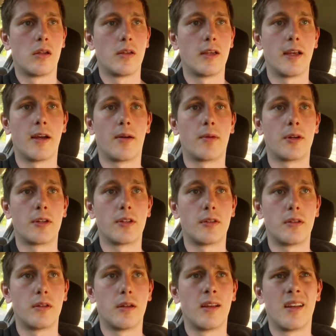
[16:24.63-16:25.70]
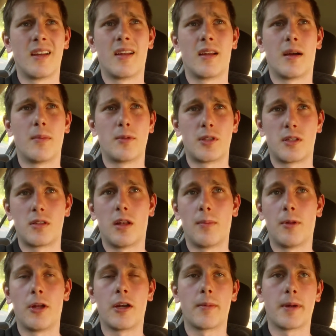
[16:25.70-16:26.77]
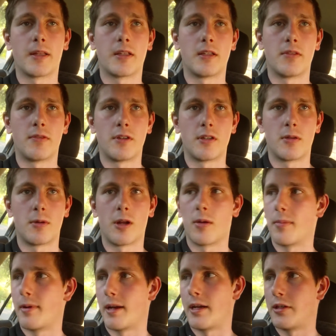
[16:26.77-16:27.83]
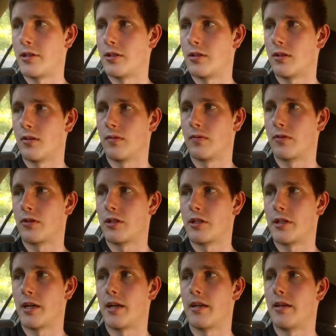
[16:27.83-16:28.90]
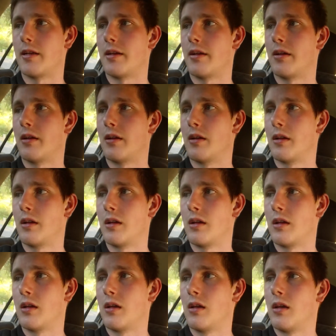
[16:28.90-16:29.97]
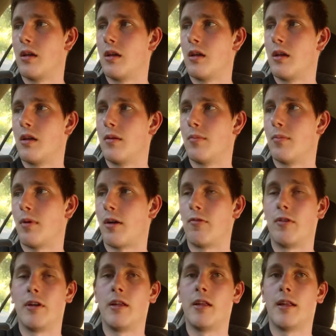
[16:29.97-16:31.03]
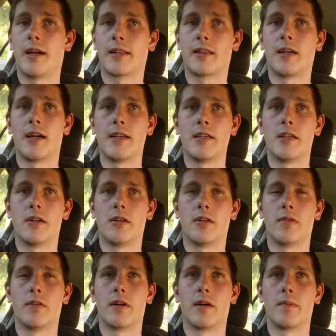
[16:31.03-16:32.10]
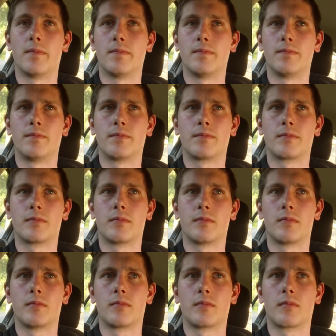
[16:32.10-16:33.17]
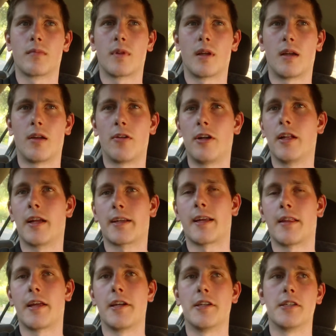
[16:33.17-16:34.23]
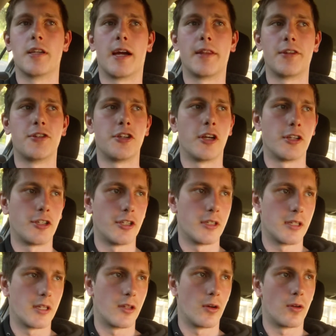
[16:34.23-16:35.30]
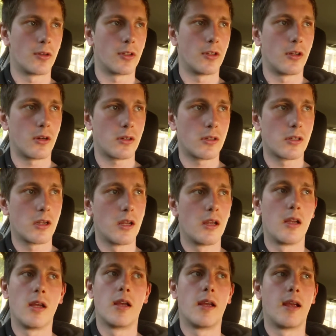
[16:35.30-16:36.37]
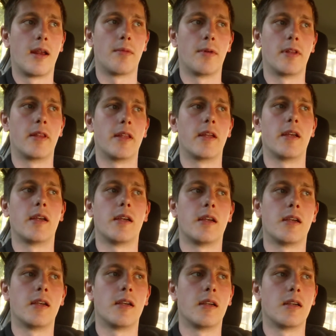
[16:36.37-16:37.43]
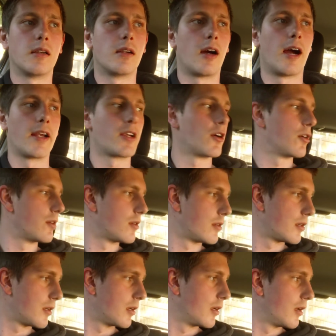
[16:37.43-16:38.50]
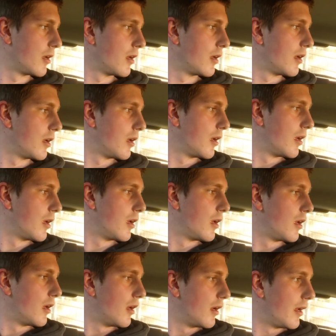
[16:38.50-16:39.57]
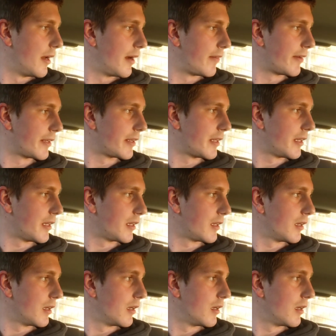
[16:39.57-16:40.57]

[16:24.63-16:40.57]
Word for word: yeah, I want to. I'm just, I'm learning about the different denominations of Christianity. I really like the idea of um. I really like how they designed the churches and the Orthodox, and with the icons and everything